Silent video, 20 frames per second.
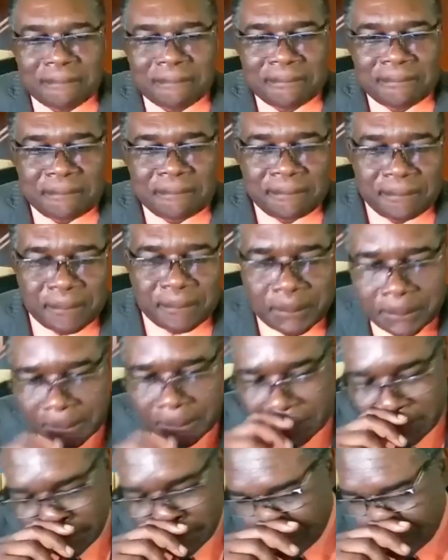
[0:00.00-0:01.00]
week,
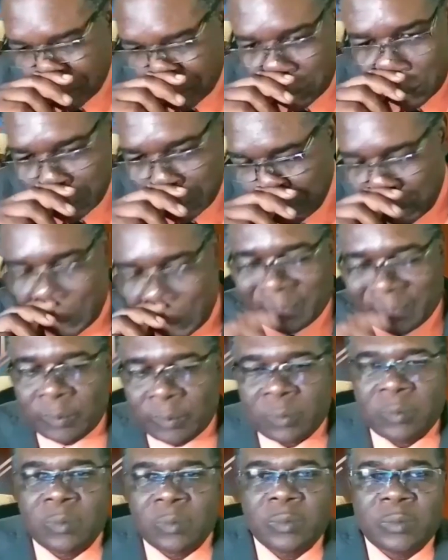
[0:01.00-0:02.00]
a life of